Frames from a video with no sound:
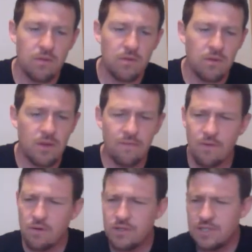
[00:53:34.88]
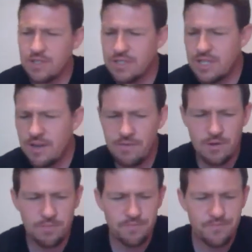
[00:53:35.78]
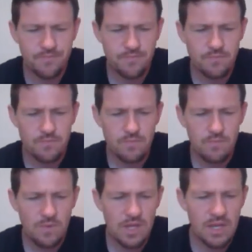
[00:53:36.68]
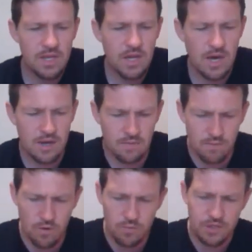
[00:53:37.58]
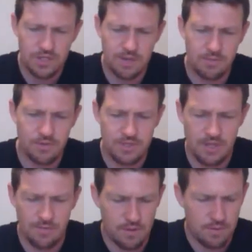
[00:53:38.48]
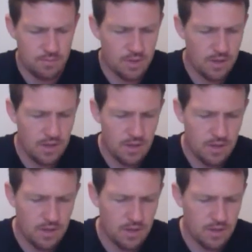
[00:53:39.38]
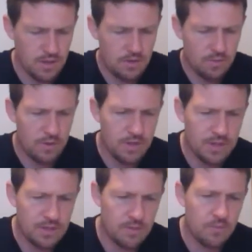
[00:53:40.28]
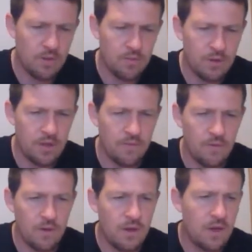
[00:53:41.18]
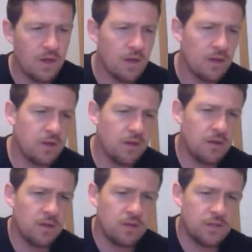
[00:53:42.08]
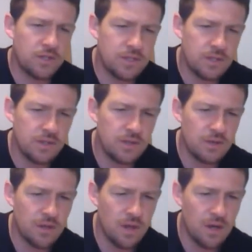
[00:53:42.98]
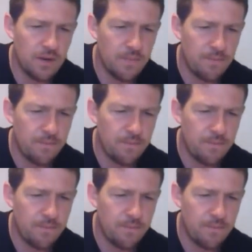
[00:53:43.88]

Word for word: Look in verse 7 and 9 of Romans chapter 7. Let me, let, us read this. Me, I'm going to give you just a um,